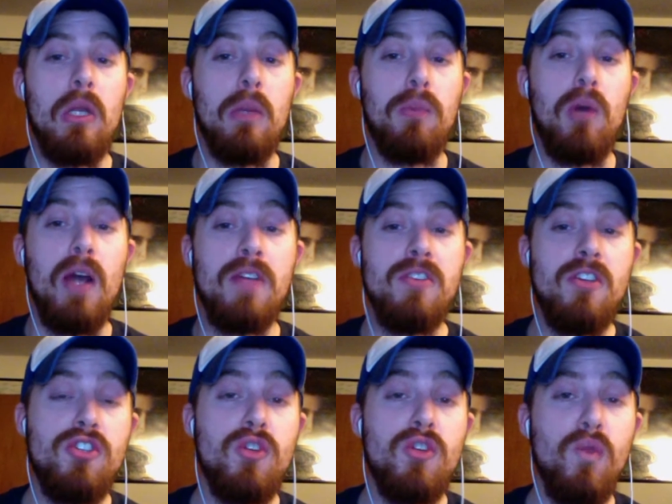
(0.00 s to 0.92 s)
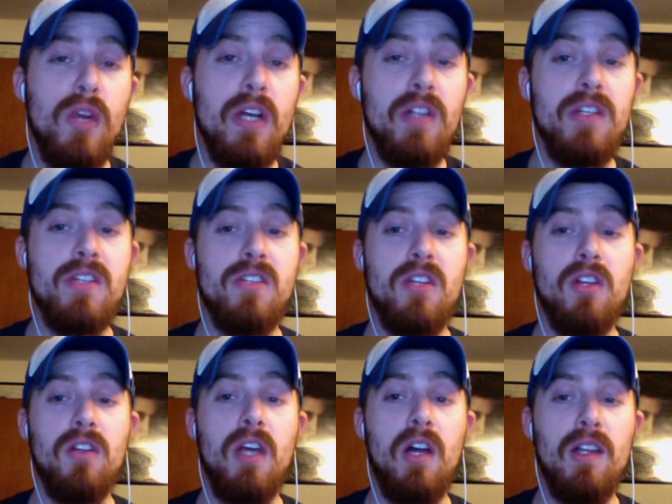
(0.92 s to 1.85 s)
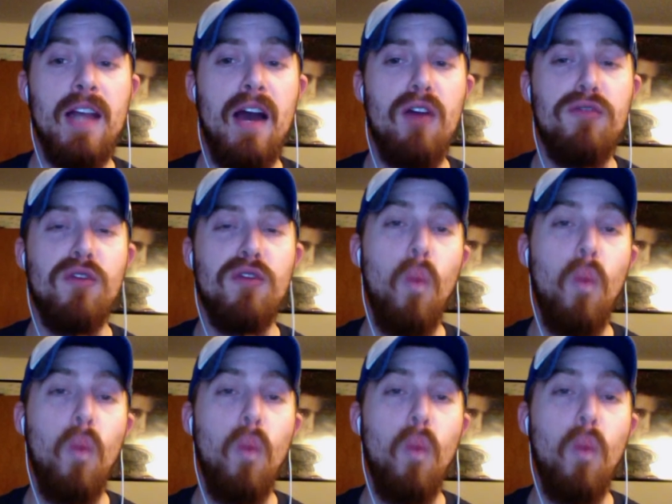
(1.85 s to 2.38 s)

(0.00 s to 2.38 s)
the process should realistically allow for